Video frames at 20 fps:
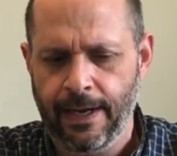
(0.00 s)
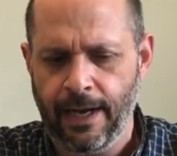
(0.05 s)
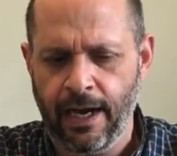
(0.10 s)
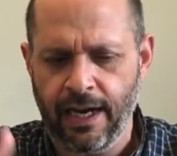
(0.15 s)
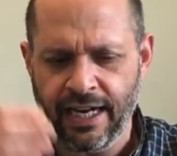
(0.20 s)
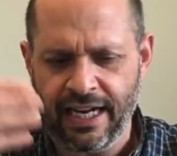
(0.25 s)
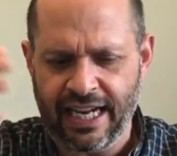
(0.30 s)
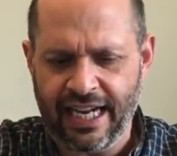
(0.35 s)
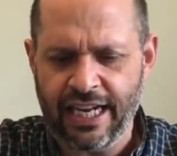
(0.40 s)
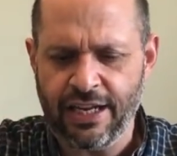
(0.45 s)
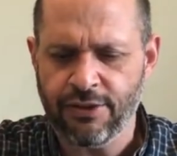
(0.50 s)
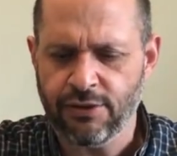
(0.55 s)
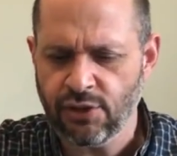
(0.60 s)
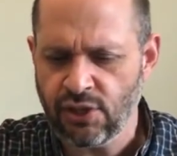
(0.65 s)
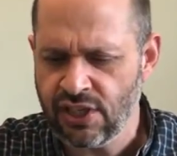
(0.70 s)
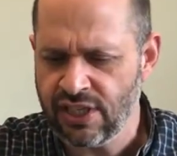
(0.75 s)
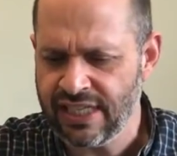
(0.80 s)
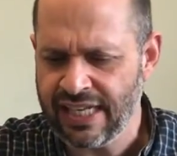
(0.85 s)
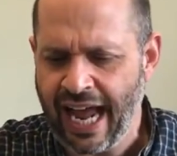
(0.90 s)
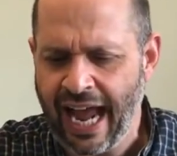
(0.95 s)
On either
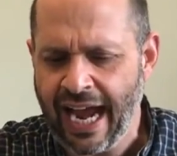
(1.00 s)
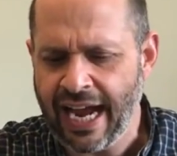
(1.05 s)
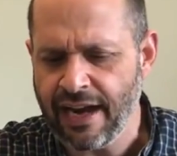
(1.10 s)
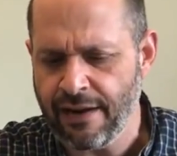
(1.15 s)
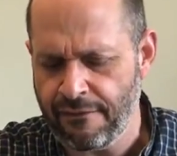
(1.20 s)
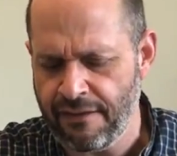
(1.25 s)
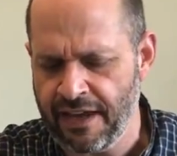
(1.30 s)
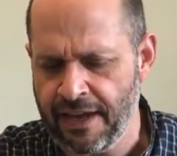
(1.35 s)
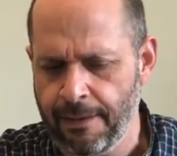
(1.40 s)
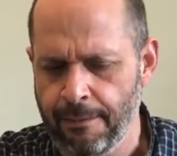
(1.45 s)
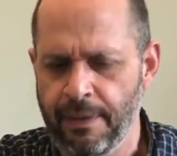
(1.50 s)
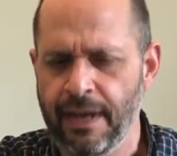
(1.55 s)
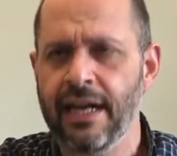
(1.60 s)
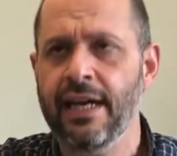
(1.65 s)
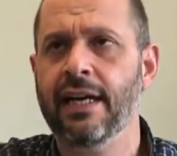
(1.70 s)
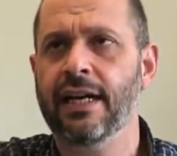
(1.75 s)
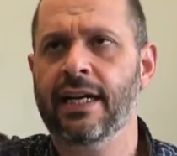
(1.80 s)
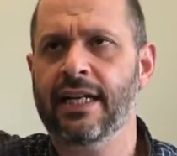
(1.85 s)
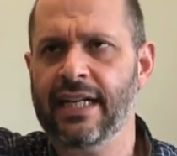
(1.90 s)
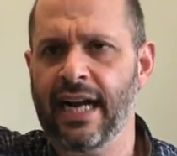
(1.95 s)
side of him,
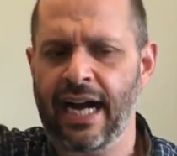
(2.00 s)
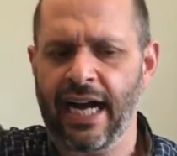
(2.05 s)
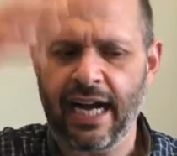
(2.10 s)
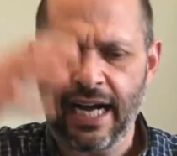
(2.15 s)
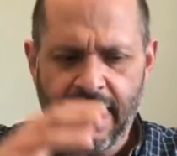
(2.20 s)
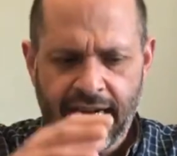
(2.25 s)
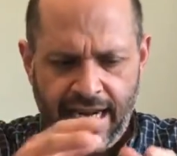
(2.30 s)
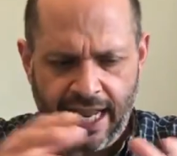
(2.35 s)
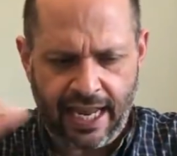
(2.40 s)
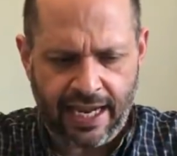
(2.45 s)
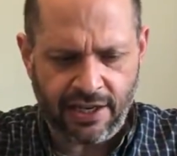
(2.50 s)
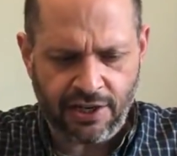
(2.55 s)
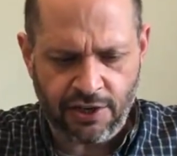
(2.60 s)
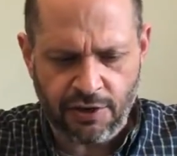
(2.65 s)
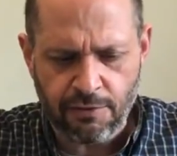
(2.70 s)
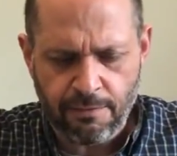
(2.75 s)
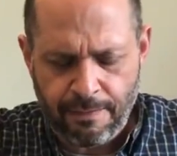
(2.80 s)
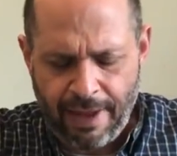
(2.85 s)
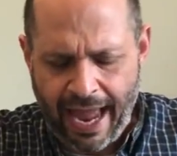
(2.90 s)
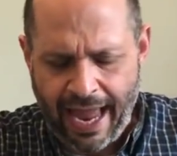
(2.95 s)
God and
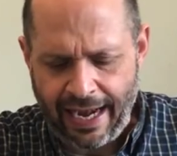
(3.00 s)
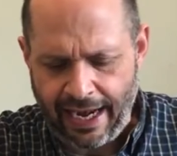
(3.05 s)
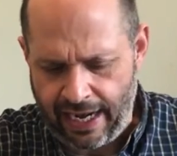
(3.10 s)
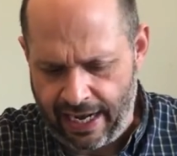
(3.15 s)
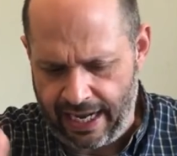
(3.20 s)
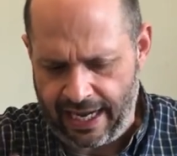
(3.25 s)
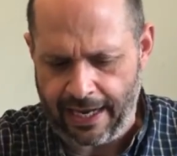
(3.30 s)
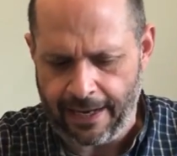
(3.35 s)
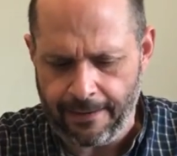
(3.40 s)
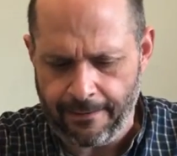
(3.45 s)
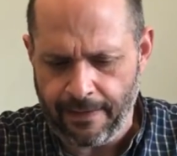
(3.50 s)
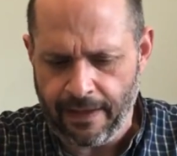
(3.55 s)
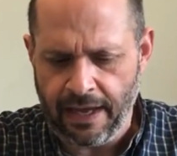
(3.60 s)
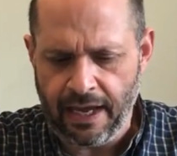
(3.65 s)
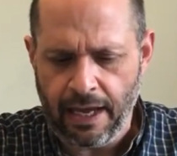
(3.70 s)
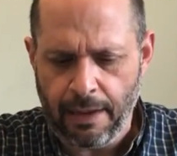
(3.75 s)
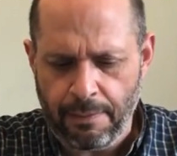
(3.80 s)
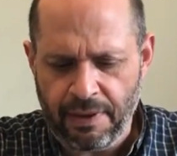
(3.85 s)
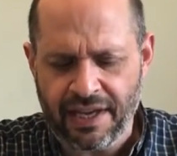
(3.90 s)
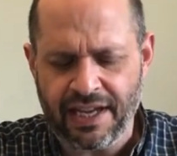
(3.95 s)
humanity,
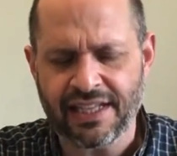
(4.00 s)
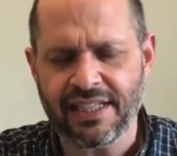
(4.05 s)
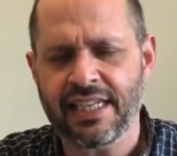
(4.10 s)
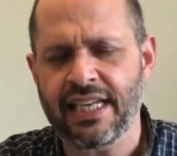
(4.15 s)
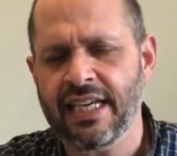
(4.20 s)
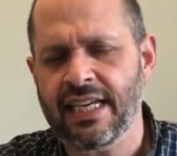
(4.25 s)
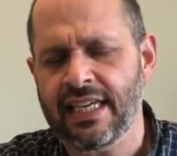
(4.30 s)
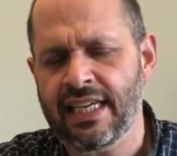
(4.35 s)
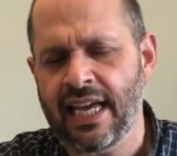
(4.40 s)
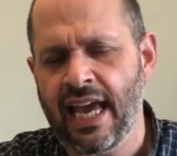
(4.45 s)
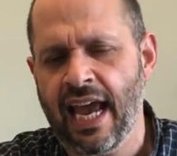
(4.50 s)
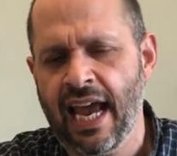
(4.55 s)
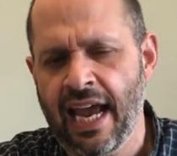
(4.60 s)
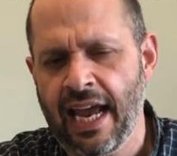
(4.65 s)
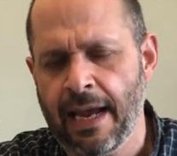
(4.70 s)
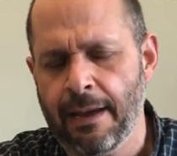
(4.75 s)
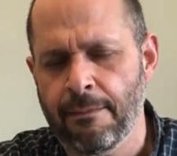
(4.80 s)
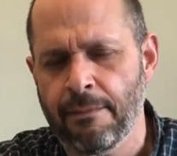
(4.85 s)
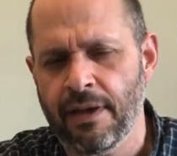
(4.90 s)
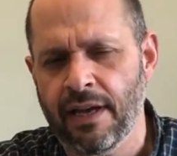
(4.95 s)
because he
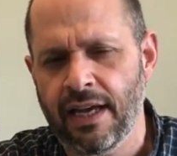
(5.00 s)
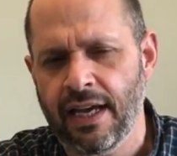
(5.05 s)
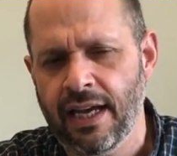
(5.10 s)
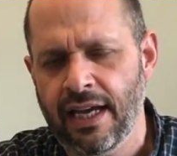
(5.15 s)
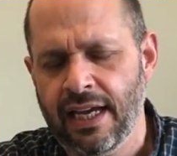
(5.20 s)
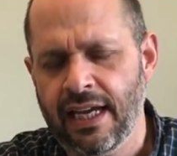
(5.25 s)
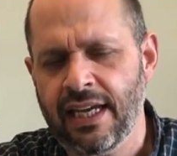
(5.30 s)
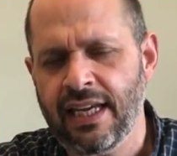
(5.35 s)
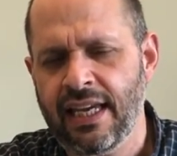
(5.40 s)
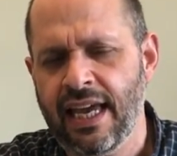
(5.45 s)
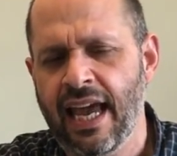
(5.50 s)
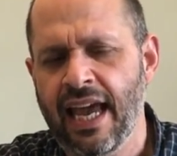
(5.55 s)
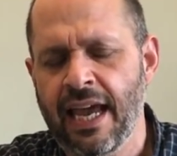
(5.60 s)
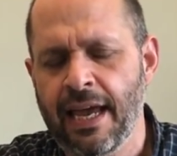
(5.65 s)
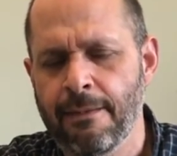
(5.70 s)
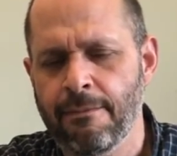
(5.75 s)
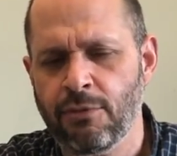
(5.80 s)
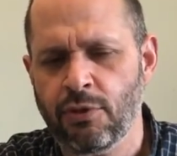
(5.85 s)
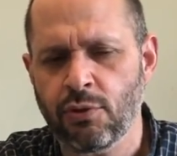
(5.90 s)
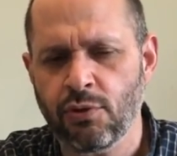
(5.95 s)
came
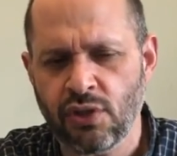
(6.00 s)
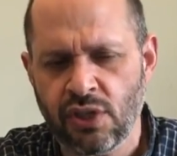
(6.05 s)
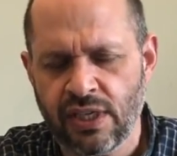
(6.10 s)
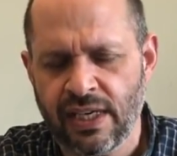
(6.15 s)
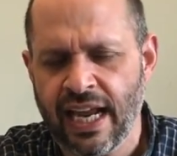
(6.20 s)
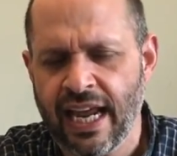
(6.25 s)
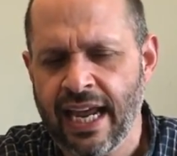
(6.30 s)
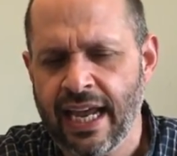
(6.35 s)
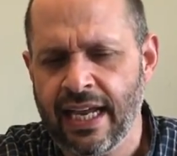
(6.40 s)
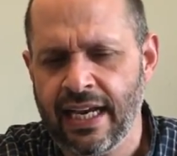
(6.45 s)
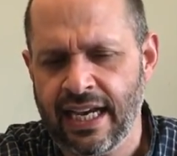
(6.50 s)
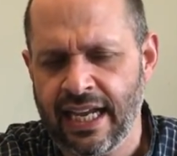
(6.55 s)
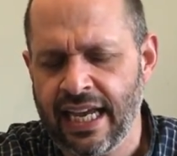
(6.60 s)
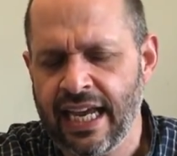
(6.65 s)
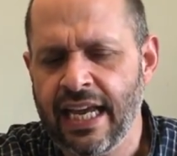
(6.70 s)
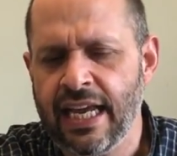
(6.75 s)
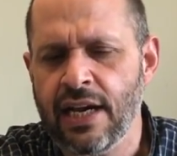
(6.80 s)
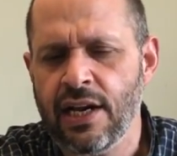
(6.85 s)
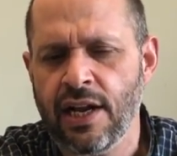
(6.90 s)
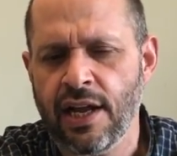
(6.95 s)
to stand
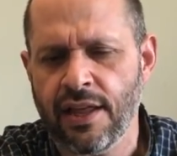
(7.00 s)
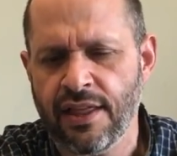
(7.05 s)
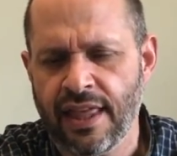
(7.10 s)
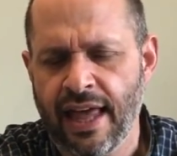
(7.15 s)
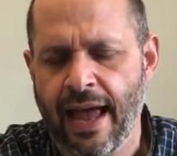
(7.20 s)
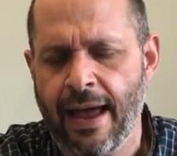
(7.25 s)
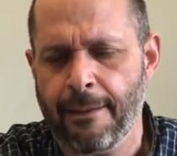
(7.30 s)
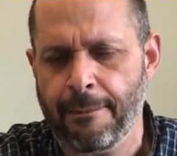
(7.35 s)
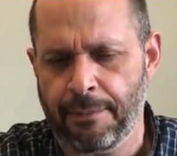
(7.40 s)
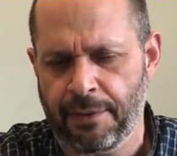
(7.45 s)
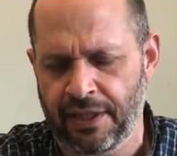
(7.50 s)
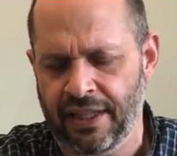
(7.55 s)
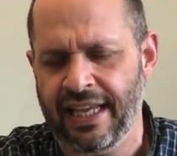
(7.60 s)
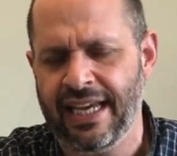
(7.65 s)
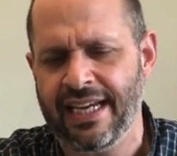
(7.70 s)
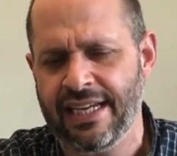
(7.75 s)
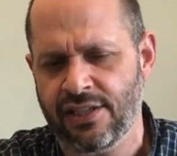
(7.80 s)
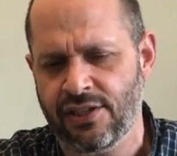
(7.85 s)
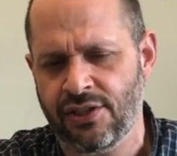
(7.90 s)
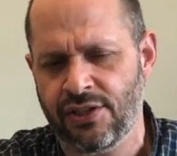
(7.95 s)
in that
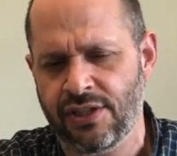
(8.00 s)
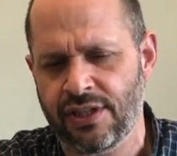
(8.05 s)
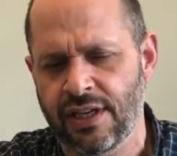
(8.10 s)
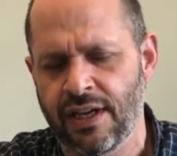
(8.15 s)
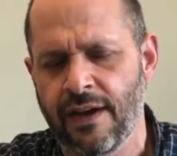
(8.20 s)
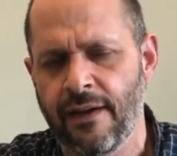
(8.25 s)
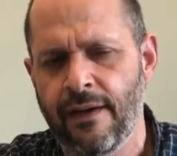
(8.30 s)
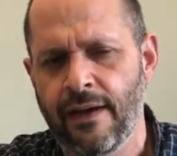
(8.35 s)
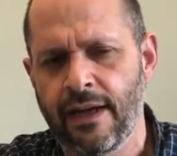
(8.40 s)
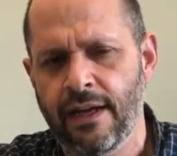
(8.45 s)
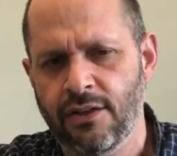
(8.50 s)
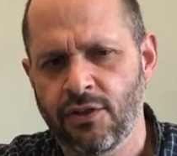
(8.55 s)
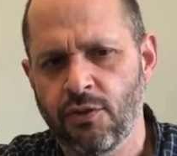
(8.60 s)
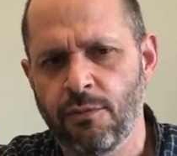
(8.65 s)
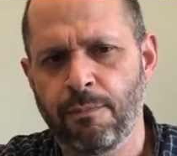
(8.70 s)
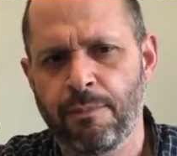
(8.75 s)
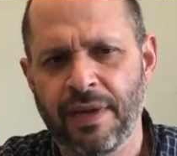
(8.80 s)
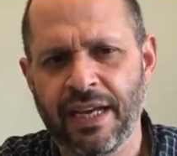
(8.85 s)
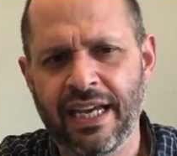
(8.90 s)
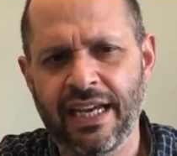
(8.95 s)
place, to
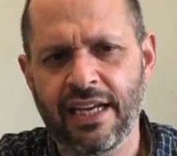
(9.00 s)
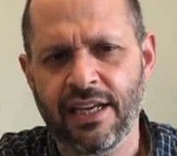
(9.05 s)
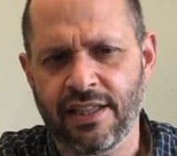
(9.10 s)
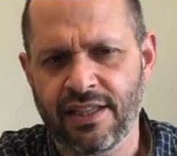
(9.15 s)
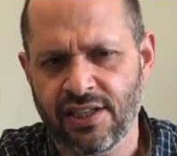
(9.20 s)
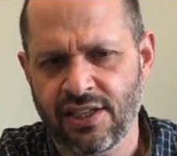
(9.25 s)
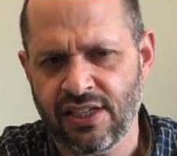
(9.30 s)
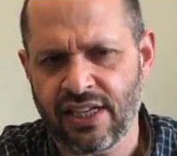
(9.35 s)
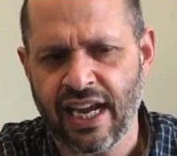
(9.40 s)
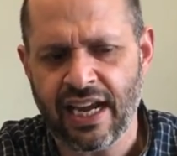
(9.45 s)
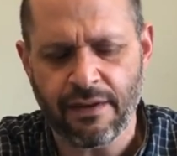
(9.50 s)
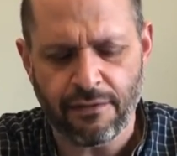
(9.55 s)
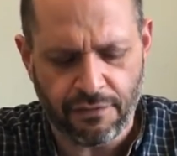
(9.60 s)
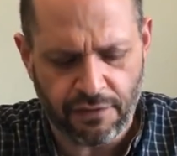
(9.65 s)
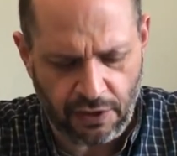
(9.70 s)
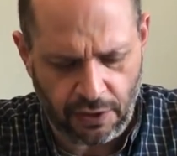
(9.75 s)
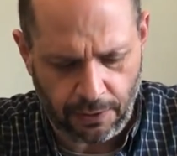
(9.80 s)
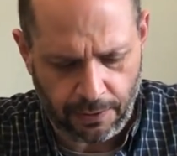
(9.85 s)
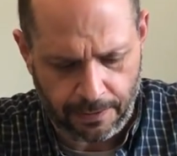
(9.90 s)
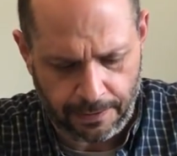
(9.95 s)
be the
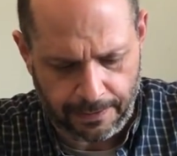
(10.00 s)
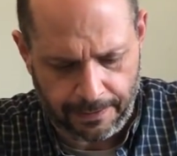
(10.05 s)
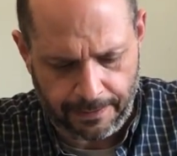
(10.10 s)
Savior.